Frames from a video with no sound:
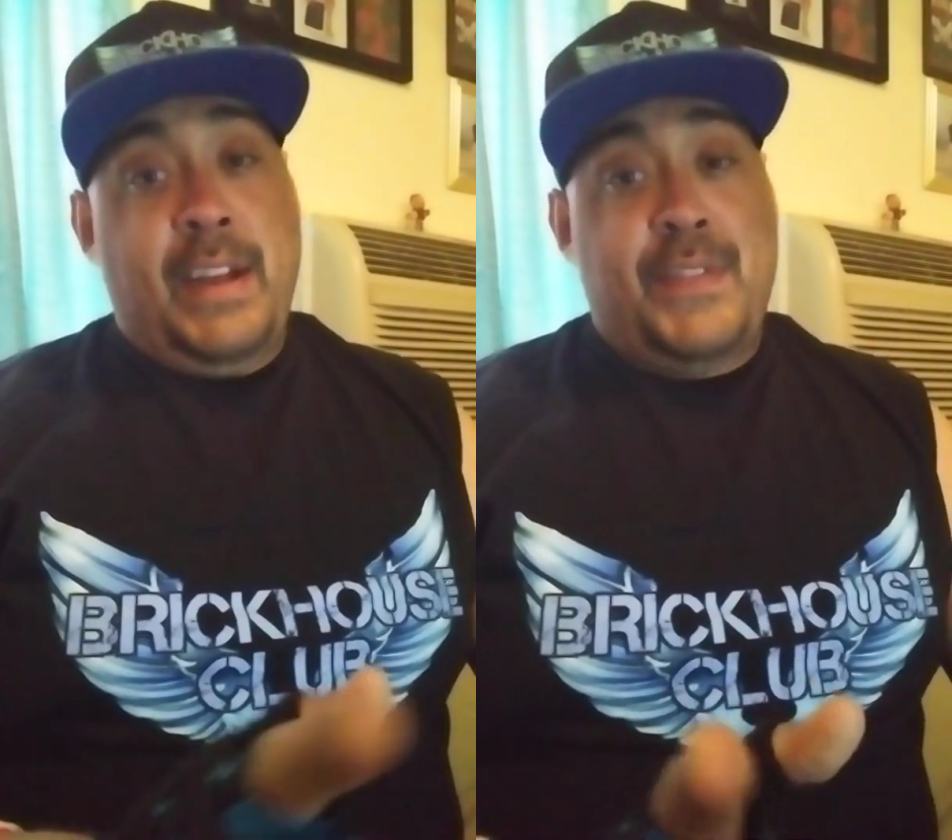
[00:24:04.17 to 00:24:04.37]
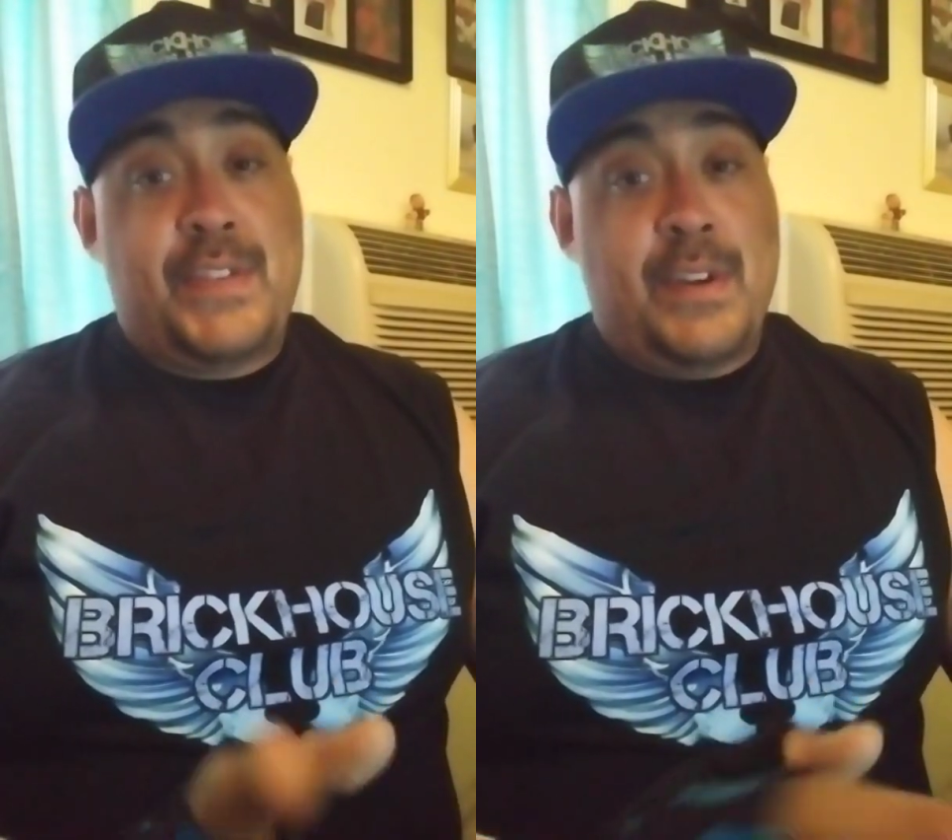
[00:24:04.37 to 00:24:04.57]

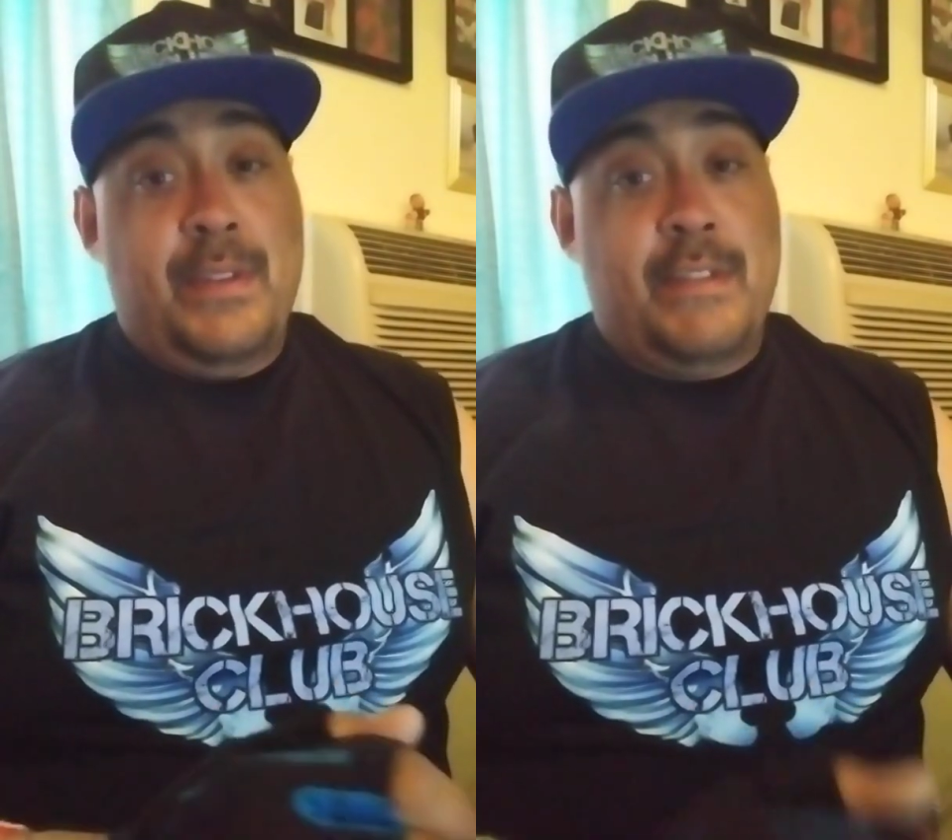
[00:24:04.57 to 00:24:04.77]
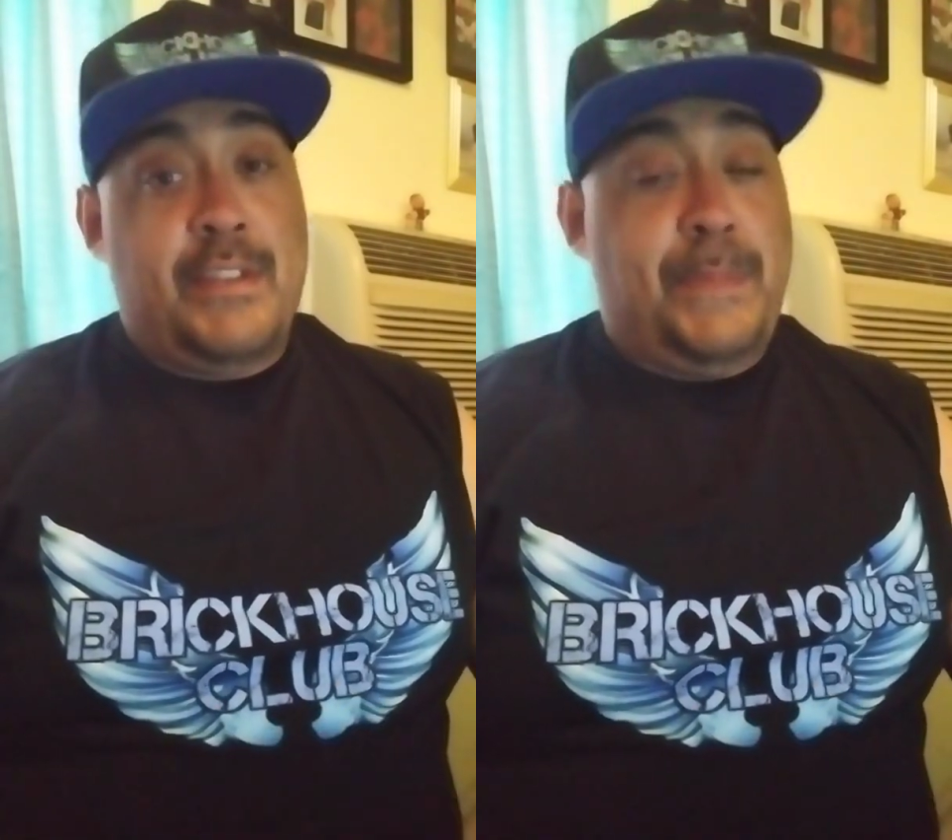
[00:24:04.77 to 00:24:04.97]
Thank you for
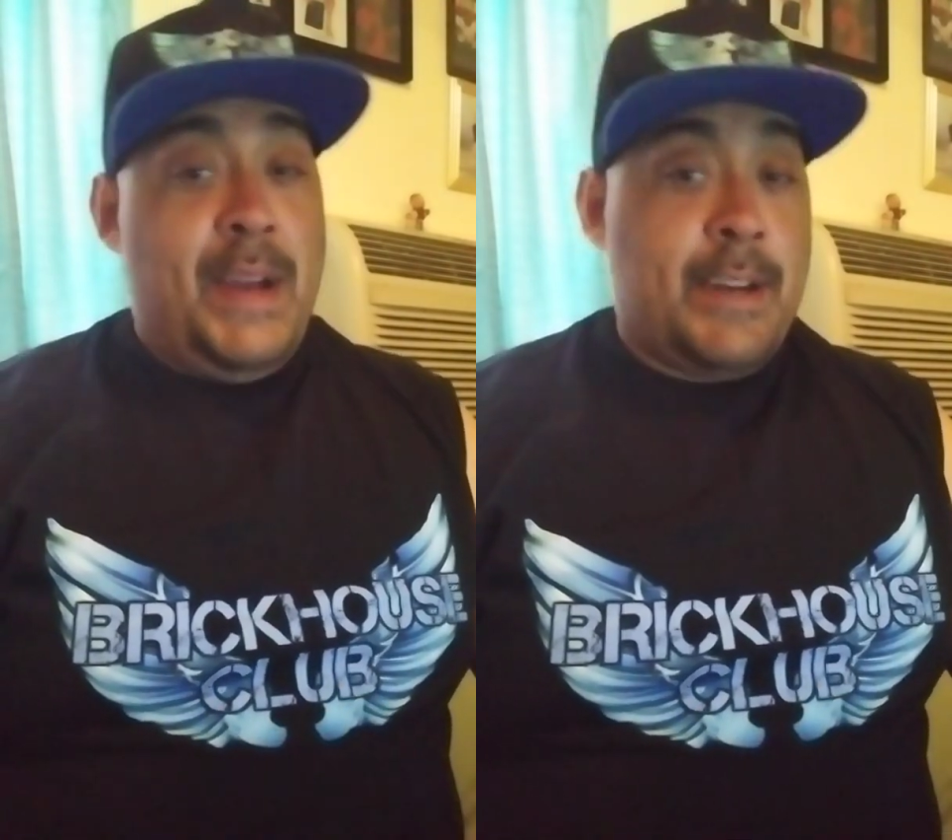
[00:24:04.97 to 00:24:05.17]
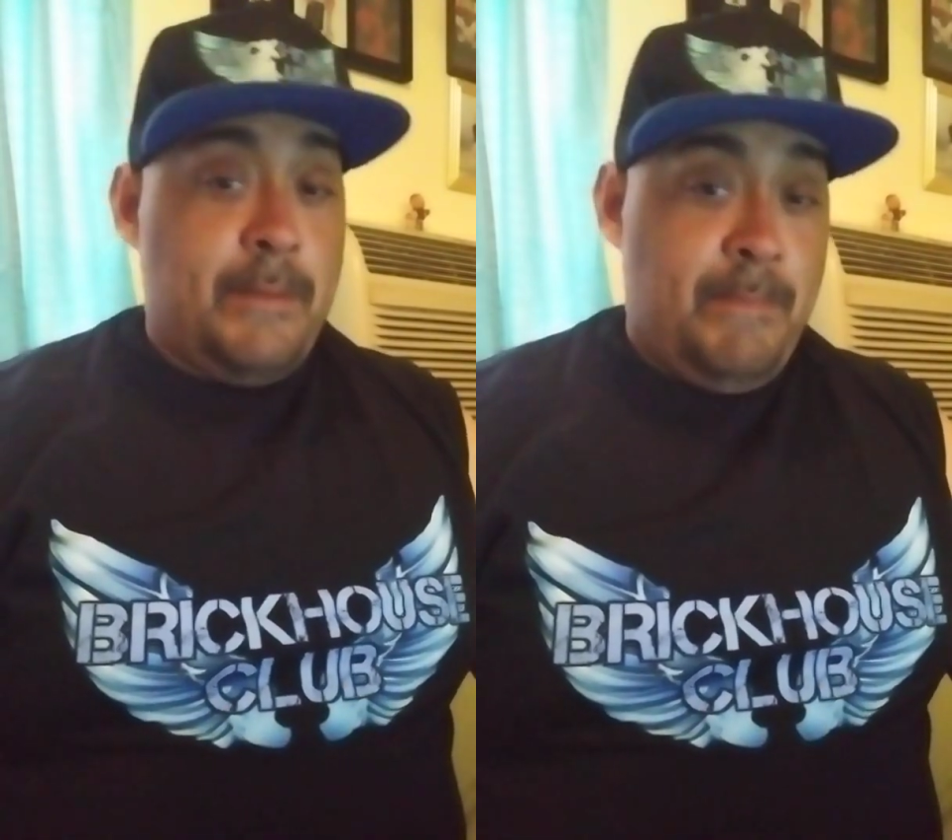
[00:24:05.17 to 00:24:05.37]
showing your
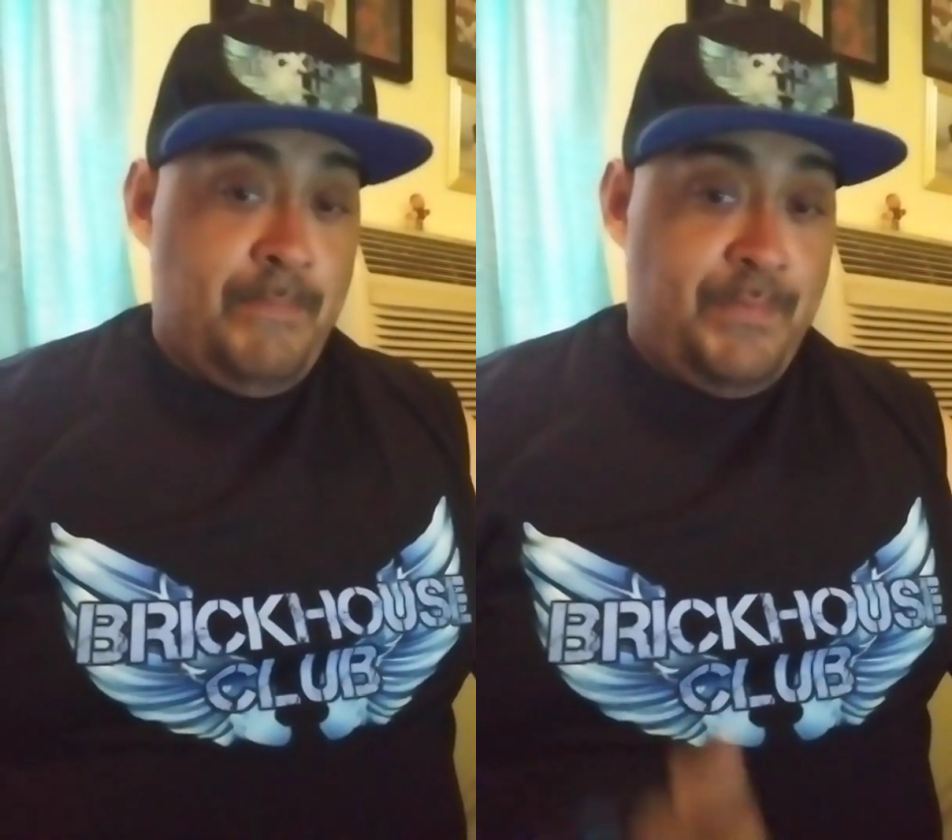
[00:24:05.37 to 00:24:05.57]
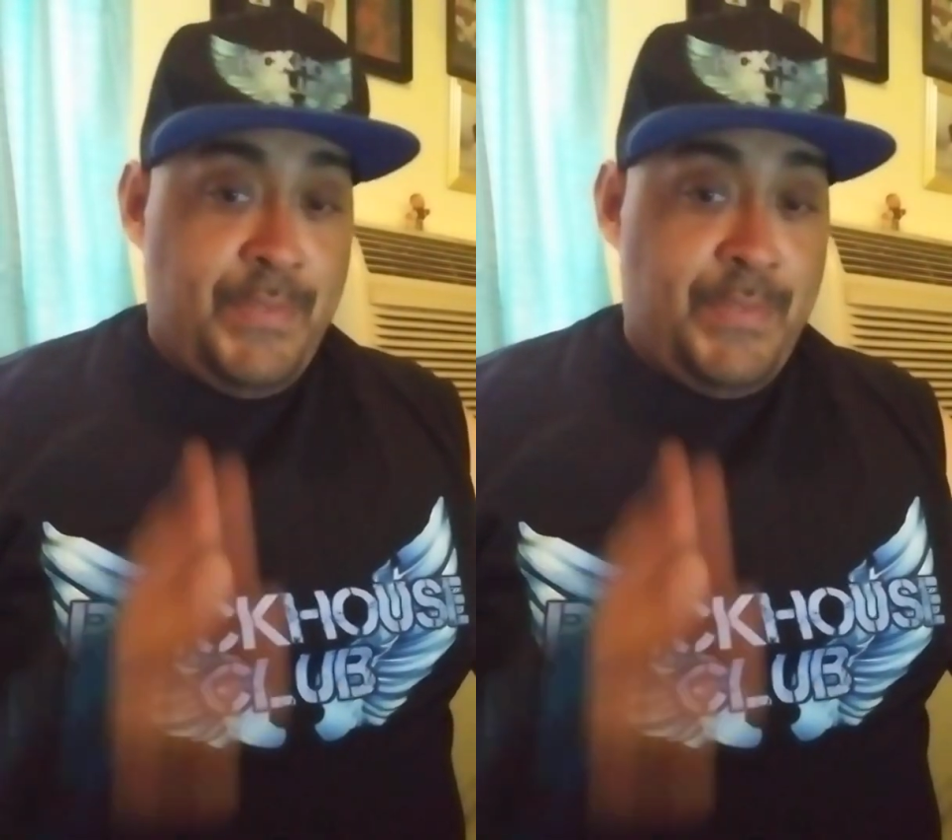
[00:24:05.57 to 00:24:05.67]
respect.